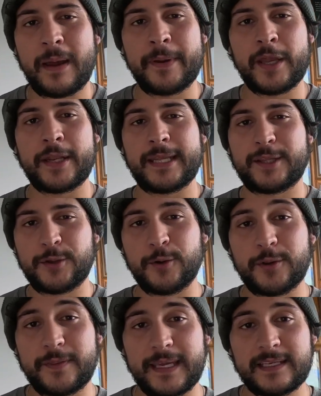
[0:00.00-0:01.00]
grabbing only
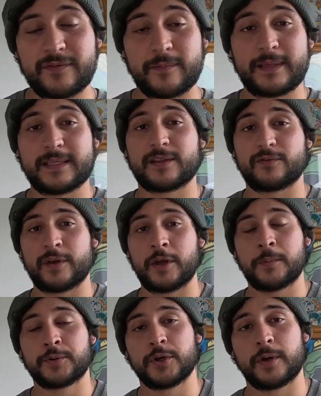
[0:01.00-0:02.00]
two things from these three
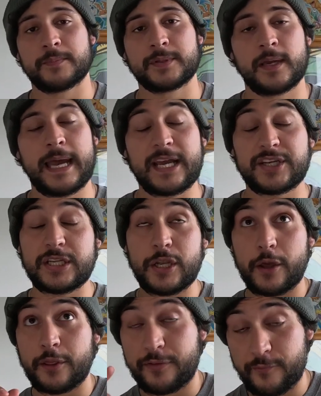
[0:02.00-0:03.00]
op shops. Actually,
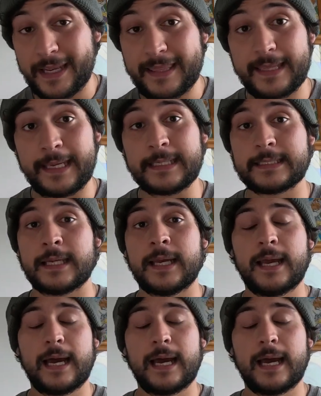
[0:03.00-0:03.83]
no, three things.